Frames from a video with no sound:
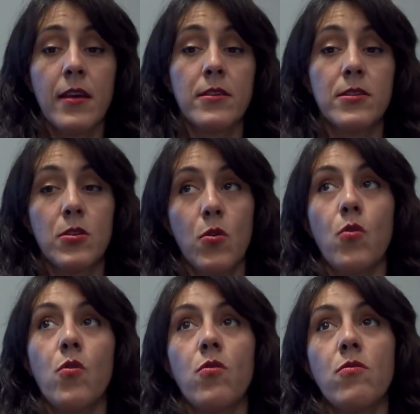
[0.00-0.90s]

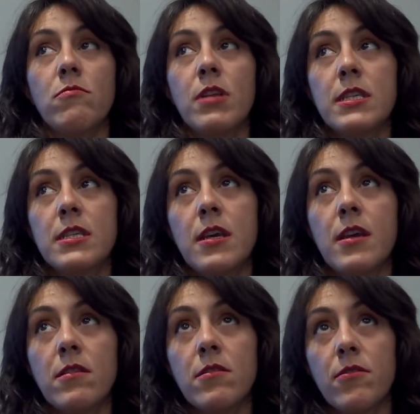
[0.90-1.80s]
So let's
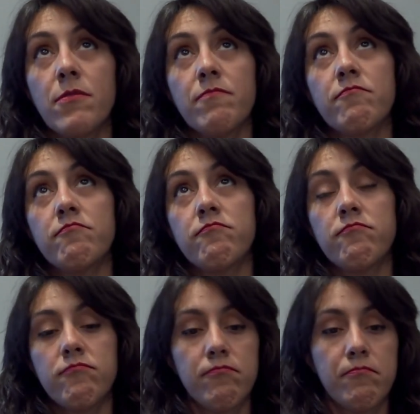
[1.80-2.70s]
say in the
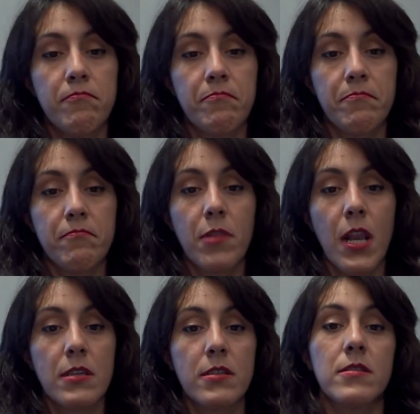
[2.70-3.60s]

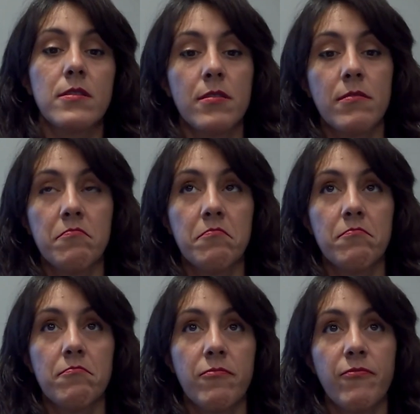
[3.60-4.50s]
last
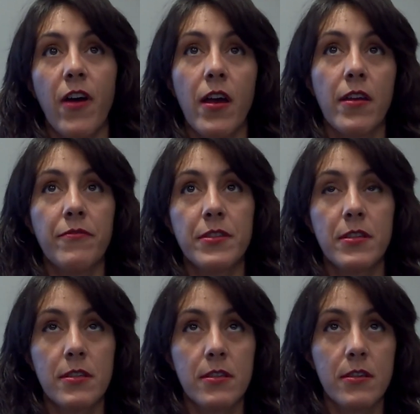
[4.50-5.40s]

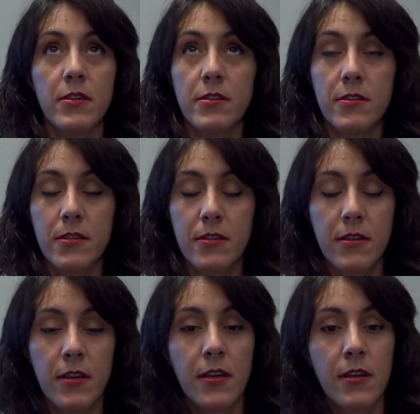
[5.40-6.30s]
5-6
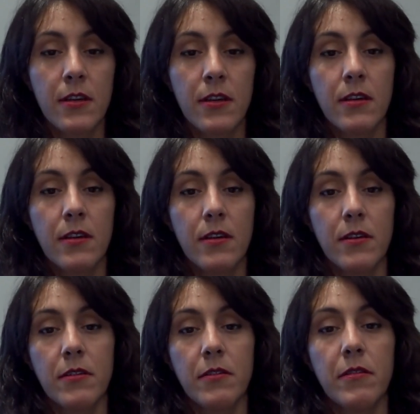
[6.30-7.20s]
years,
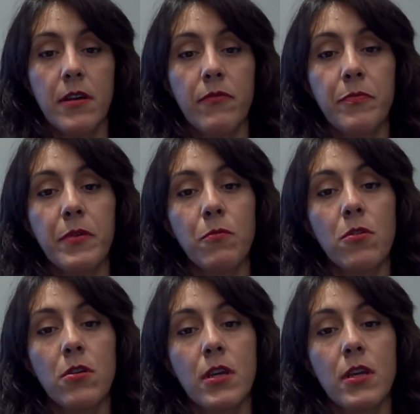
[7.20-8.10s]
I've been
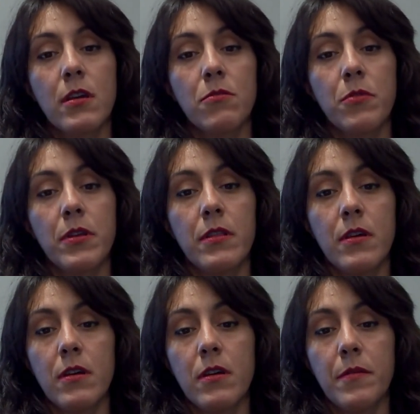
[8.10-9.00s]
working with
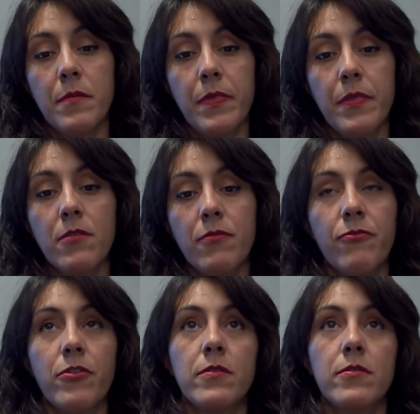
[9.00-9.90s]

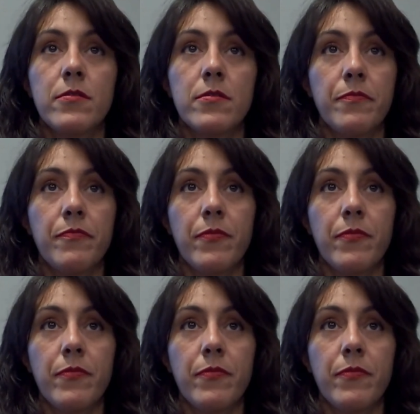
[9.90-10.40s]
different